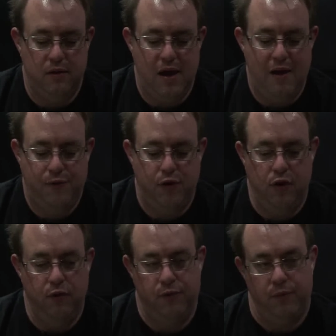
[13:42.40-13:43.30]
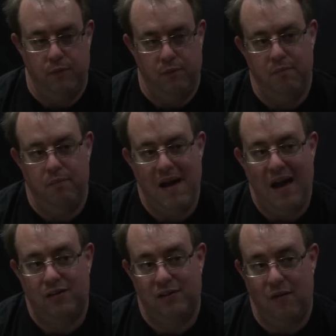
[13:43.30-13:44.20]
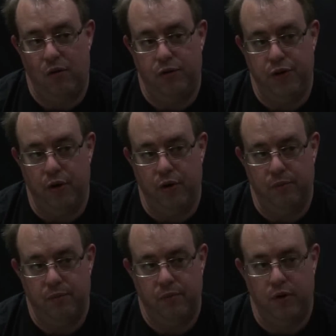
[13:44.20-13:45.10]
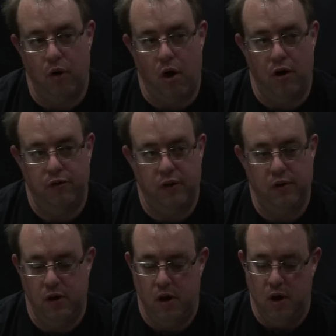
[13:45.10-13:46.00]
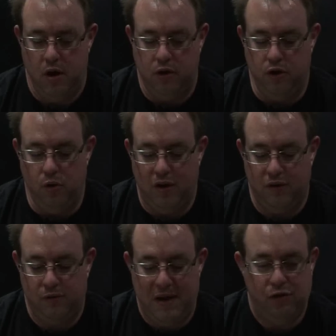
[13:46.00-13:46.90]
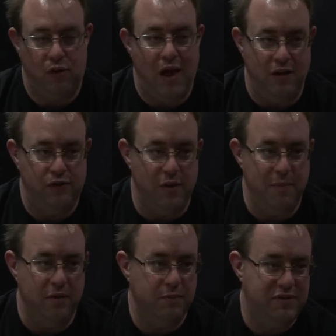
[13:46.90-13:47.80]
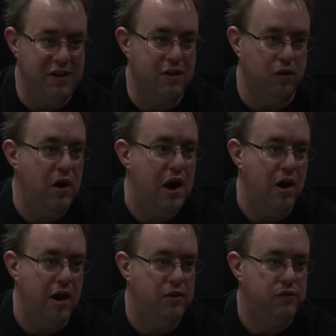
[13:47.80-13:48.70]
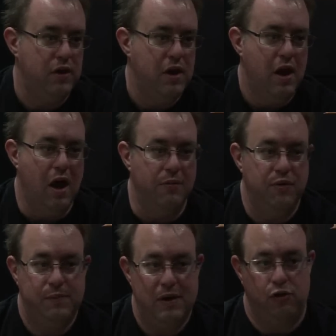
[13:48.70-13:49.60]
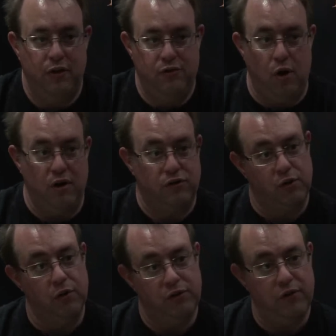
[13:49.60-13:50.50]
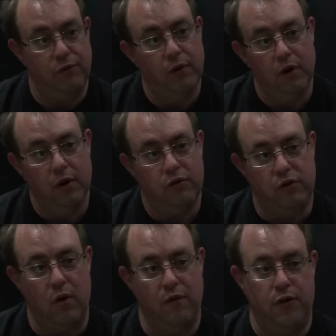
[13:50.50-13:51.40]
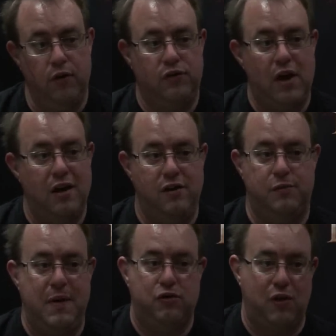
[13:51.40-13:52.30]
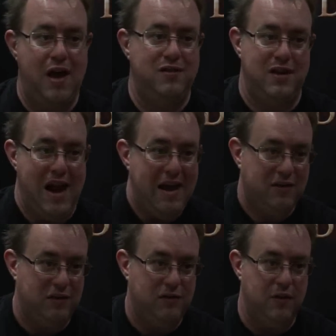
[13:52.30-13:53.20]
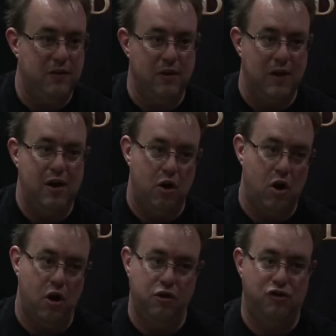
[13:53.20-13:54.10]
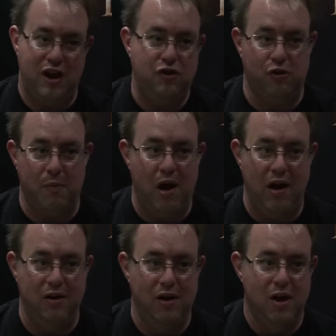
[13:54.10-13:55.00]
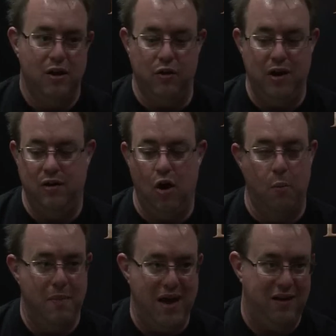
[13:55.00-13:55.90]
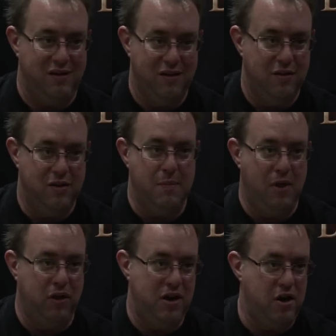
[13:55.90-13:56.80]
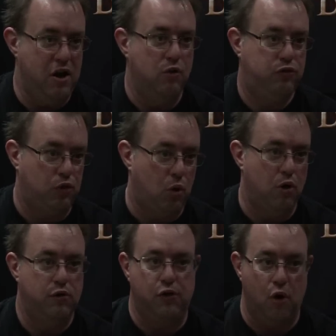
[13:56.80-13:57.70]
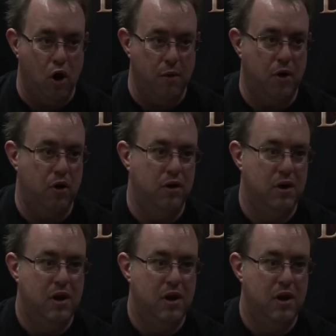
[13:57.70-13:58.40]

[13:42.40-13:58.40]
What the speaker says: after you've max leveled your artisan, you can specialize them in particular areas. The specialties aren't exclusive, so if you decide to specialize in axes and then later on you change your mind, you didn't omit the ability to go swords or armor.